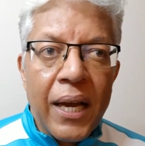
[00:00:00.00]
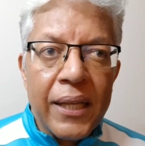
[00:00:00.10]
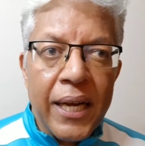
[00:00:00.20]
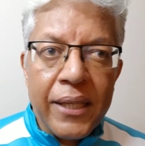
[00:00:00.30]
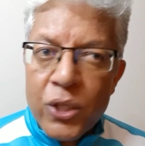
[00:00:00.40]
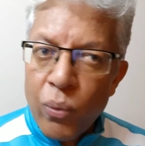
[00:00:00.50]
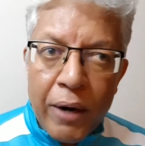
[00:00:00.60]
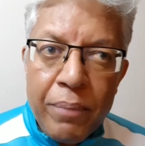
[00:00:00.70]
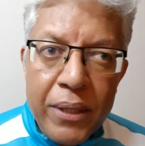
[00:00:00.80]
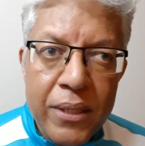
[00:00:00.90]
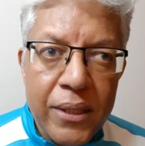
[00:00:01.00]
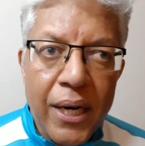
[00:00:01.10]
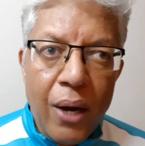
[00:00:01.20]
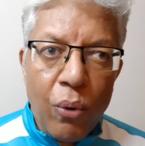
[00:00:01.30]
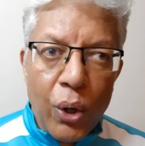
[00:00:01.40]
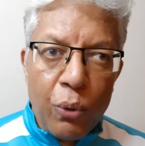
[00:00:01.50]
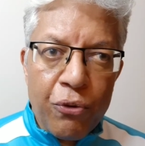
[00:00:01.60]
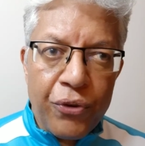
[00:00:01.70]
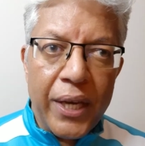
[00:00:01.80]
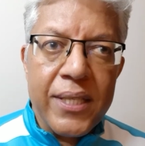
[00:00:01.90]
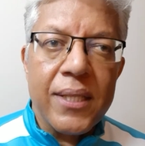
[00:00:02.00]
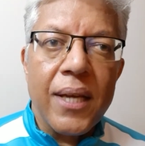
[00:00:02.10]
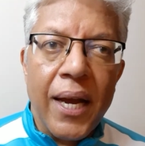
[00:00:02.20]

that there's one person that I want to face,